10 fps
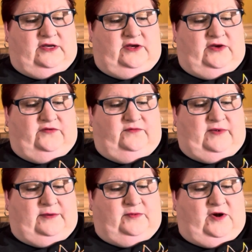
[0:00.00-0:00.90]
of
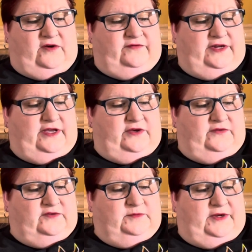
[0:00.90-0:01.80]
my poverty
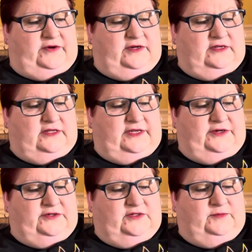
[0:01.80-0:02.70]
of spirit
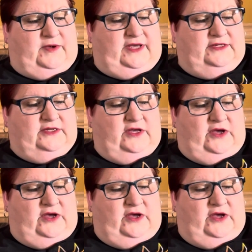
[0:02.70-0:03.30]
clears space